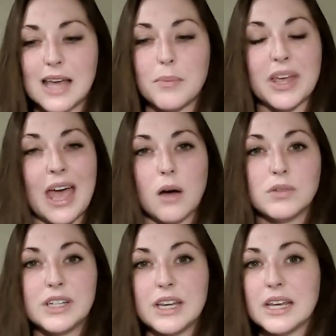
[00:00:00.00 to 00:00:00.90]

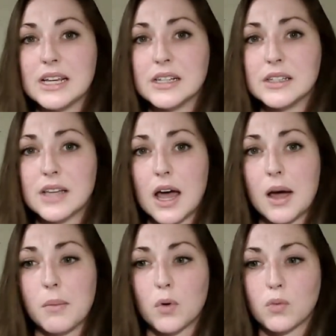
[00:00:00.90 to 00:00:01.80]
County is
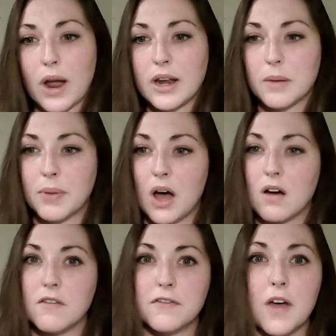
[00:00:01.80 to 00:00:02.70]
right
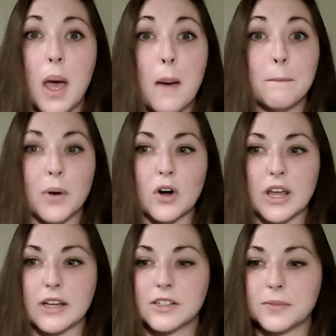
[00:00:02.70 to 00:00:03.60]
above
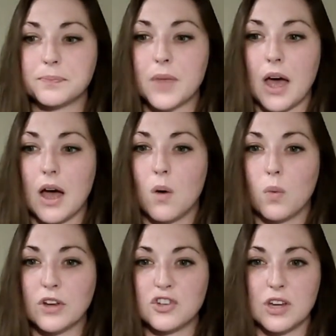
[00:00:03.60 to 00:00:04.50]
Burnett,
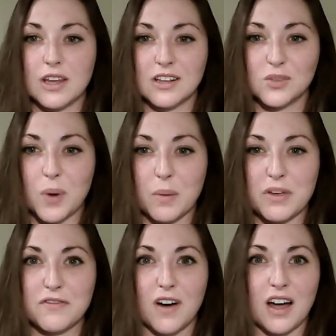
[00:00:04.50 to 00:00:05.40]
which is where we
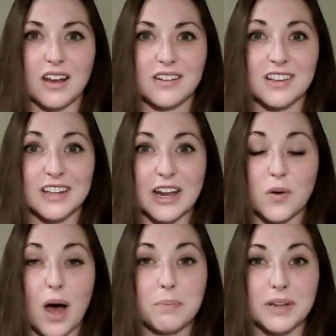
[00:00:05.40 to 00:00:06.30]
find the Llano
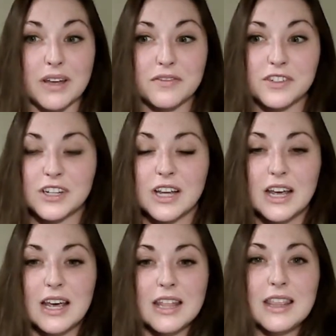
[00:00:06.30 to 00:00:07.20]
Uplift.
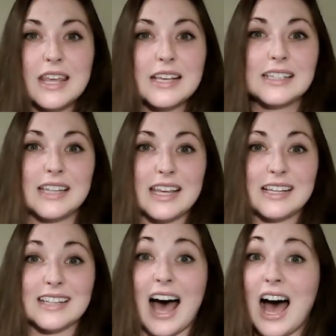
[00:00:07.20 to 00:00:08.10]
This
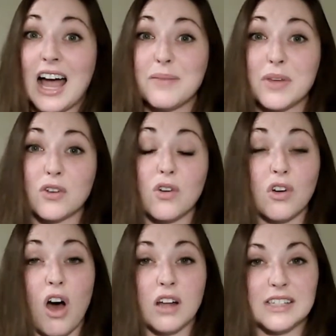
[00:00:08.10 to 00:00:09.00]
is high mineral
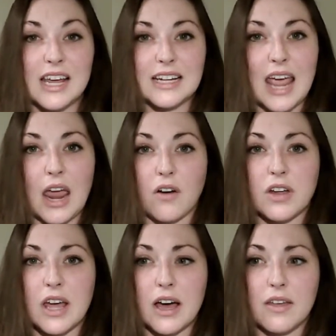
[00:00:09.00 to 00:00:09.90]
content
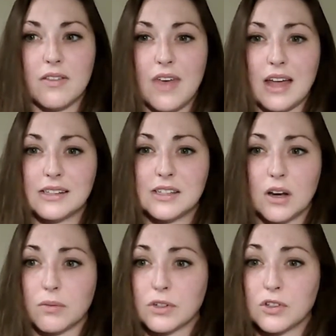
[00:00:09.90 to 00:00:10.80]
area that's
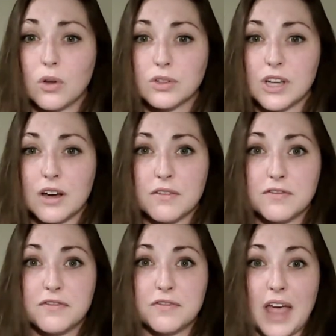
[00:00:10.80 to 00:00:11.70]
a result of
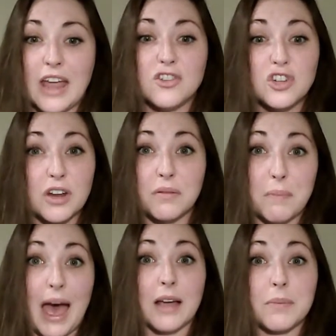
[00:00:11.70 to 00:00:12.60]
ancient
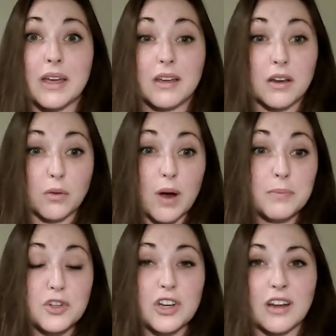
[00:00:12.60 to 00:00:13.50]
magmic
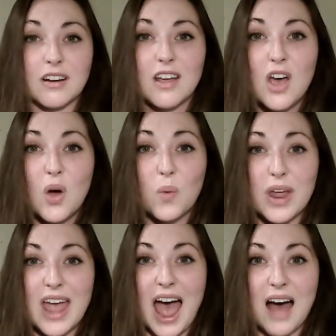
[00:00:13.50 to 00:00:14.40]
eruption.
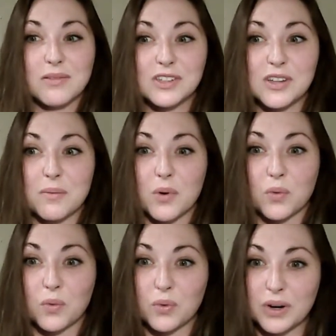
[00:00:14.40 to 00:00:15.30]
We have some
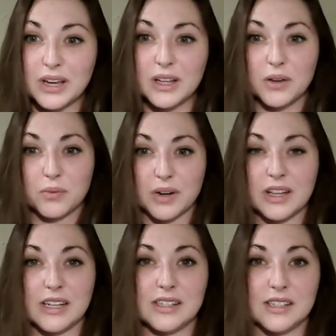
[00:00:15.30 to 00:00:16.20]
really,
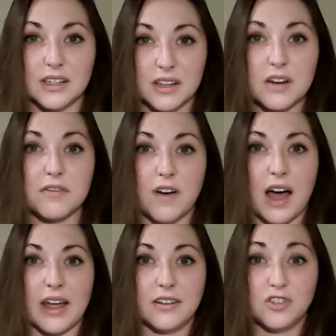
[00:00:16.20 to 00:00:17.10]
really
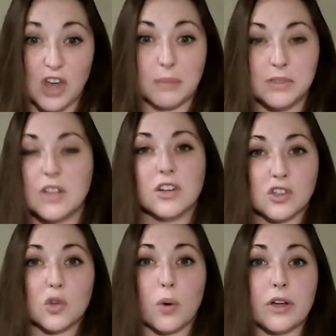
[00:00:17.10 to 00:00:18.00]
solidified gems in the
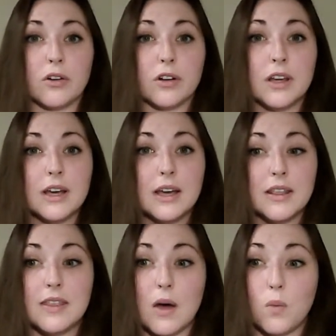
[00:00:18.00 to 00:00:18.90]
soil
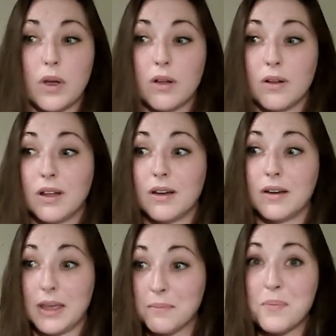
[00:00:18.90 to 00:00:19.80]
that will
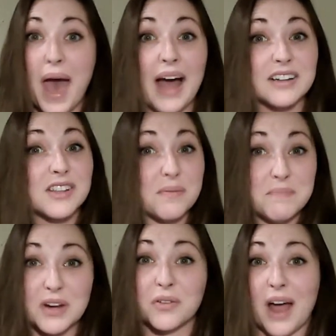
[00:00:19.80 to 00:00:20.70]
impact the
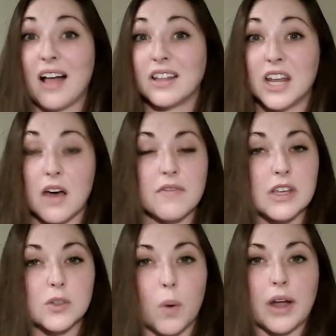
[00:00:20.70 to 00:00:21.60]
minerality of
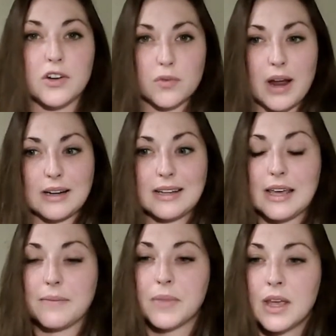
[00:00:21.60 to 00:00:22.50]
this wine directly.